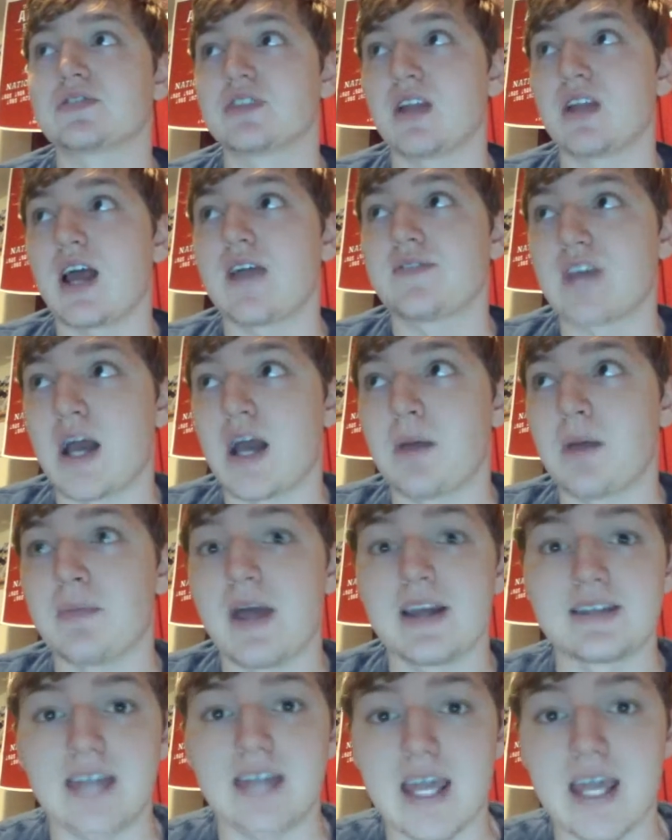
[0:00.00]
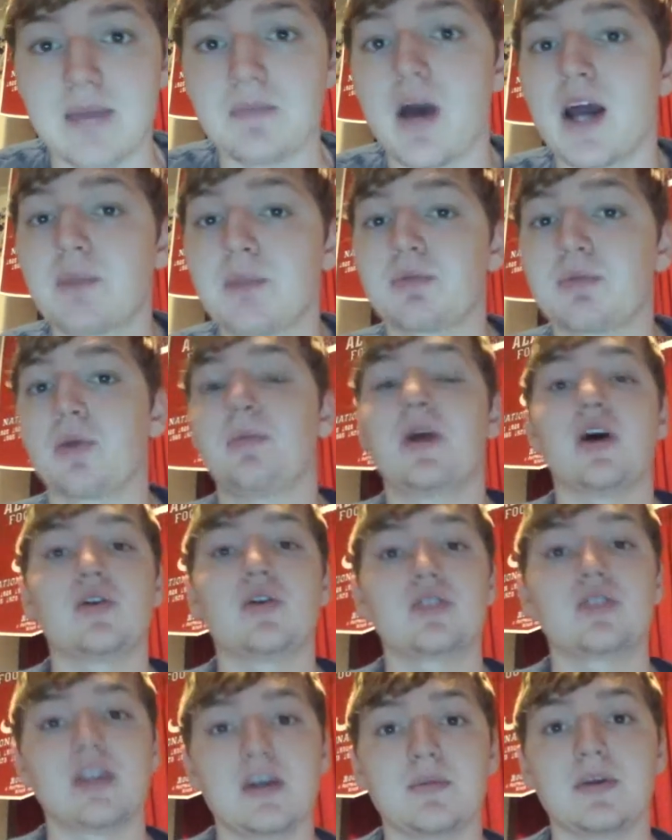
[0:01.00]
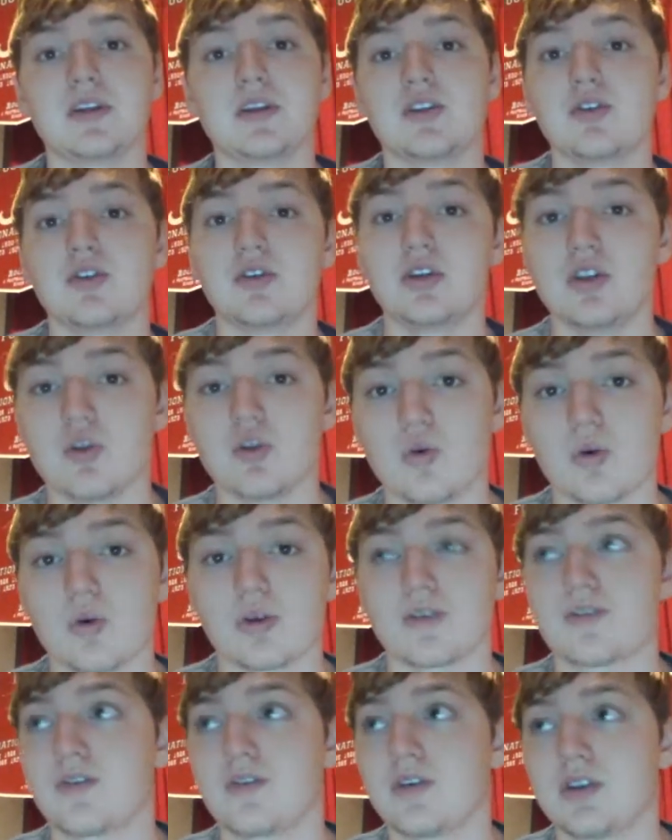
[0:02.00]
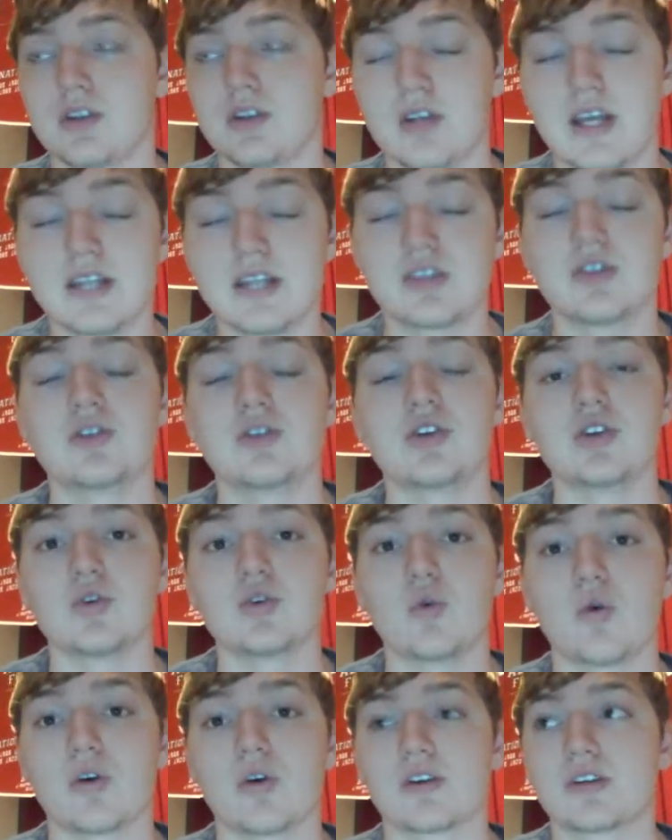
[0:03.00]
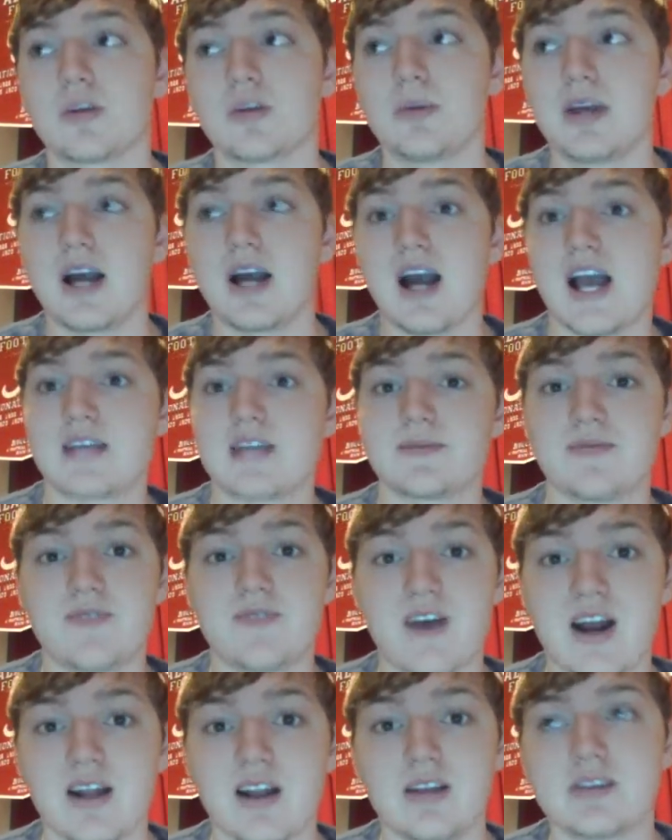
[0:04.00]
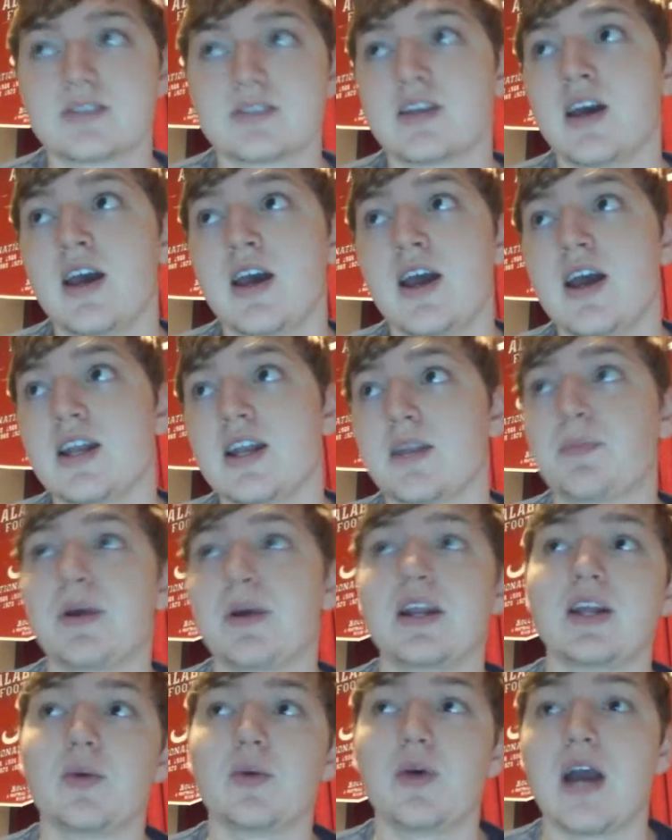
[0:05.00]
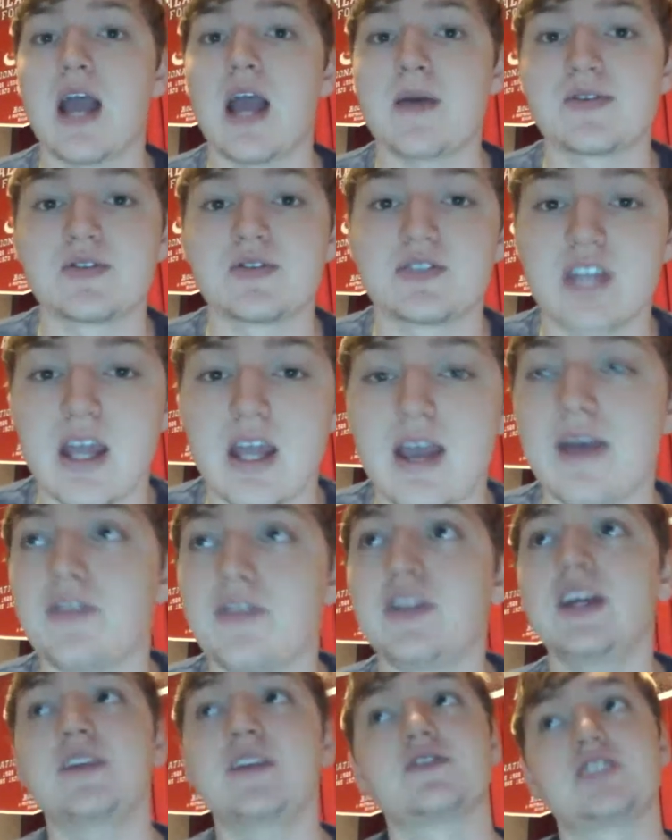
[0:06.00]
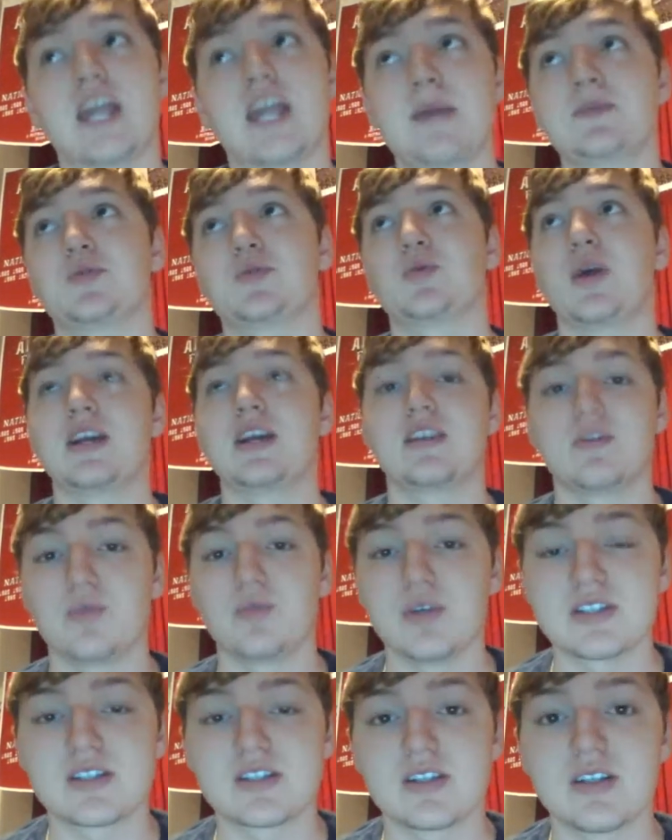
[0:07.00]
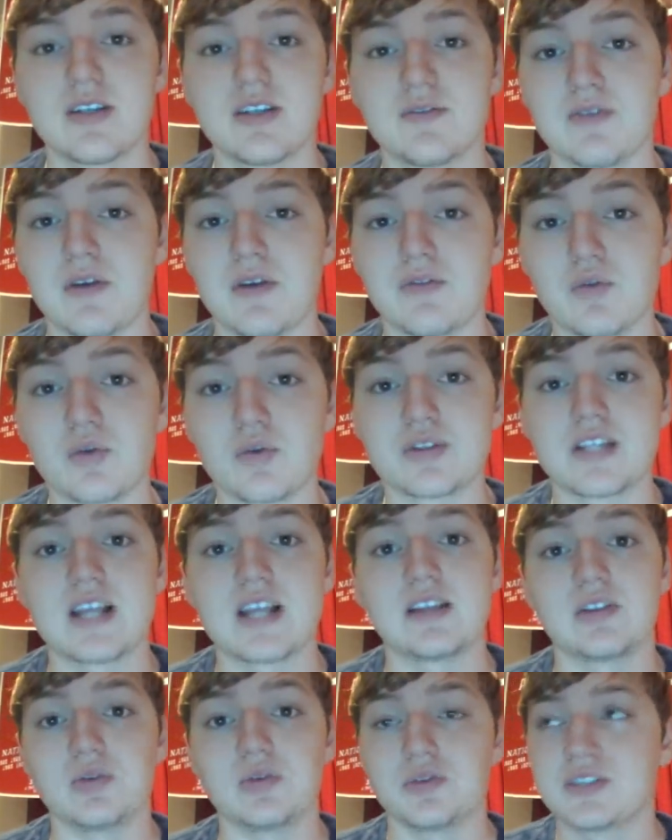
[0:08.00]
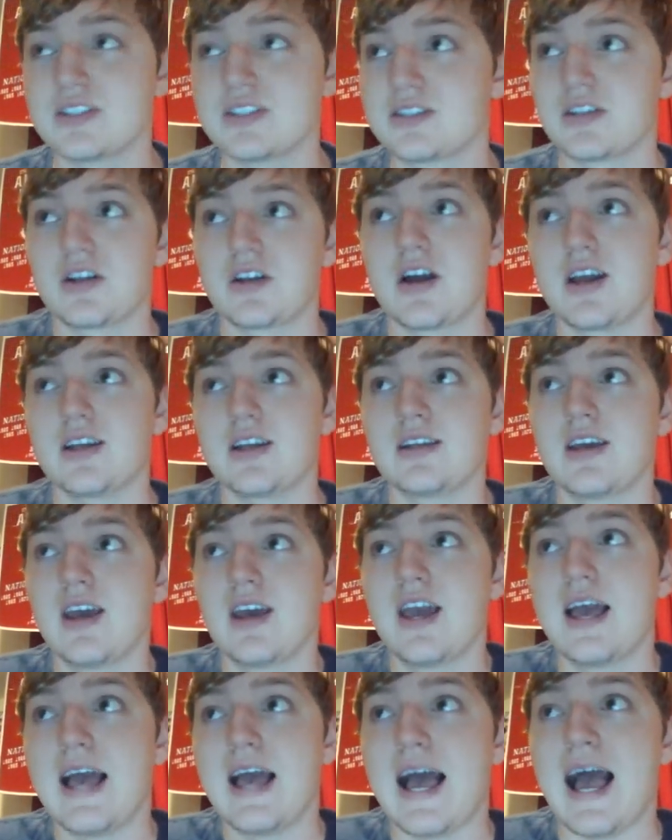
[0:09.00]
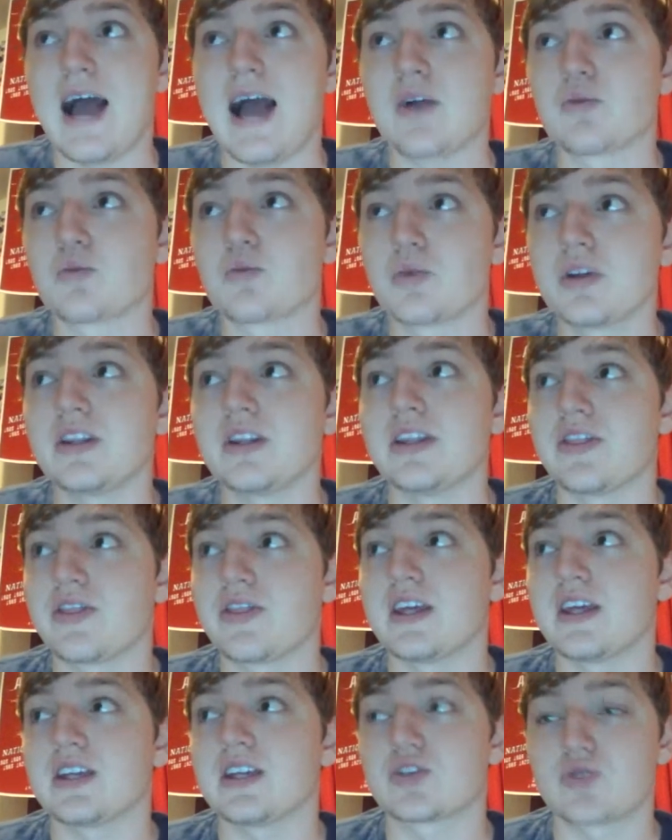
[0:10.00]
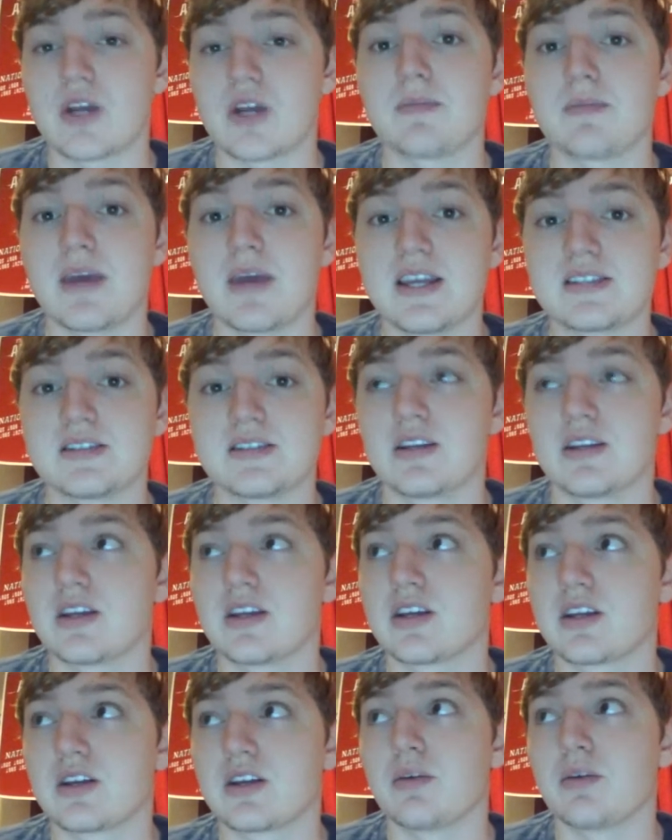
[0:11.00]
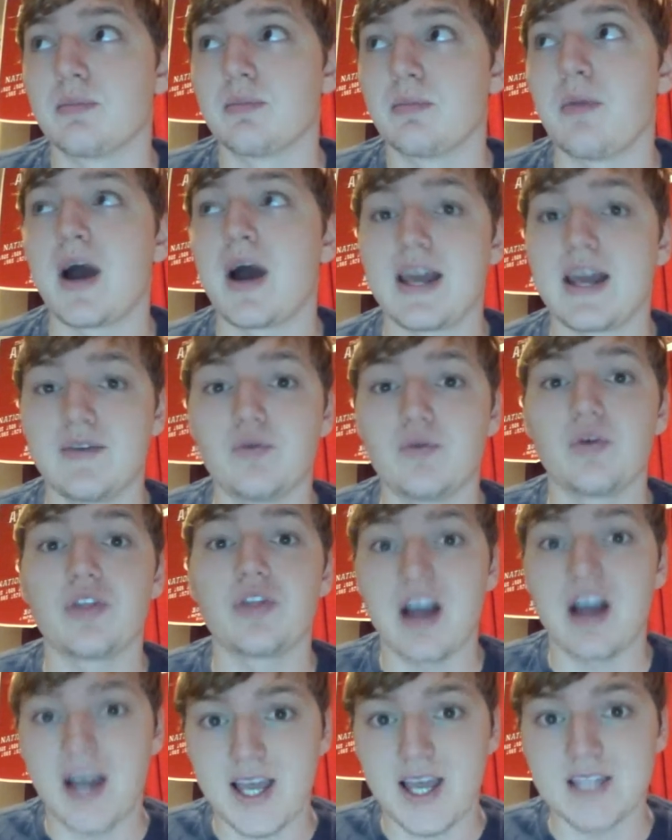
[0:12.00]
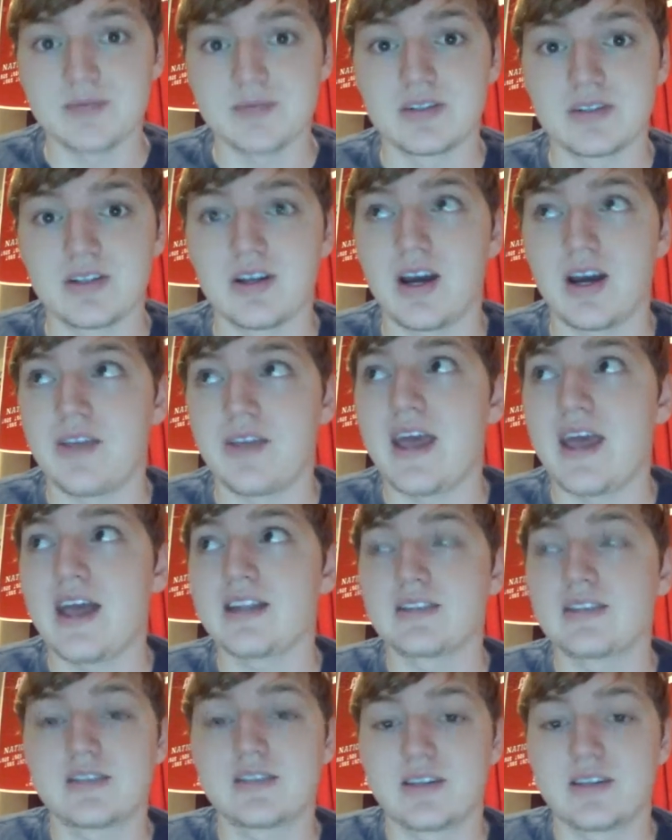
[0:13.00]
of his lifetime. That game might have propelled him into New York to be a Heisman finalist, depending on what happens. I think if James Winston and Florida State loses tonight, I really think Trey Mason might have won the Heisman tonight.